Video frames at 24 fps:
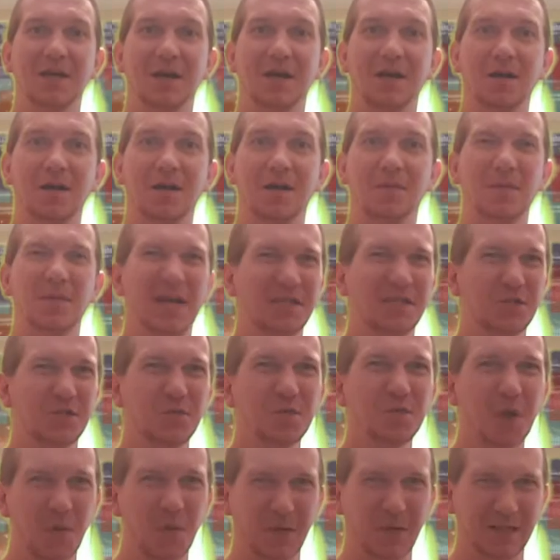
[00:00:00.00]
I do
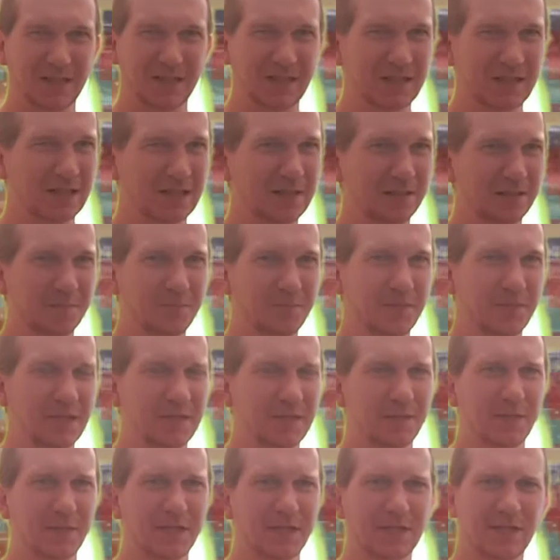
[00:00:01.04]
know a little bit
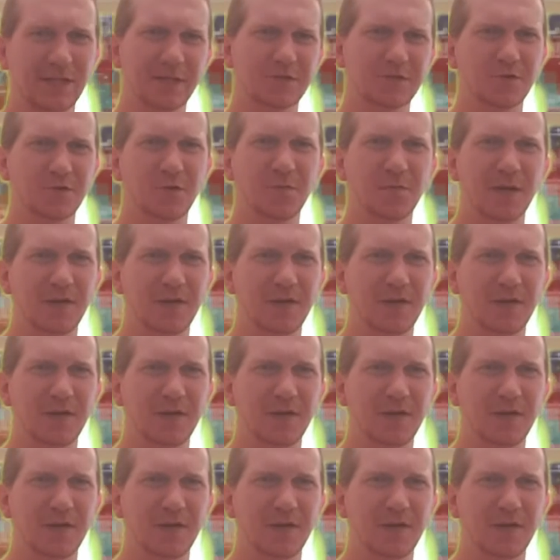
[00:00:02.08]
about electrical.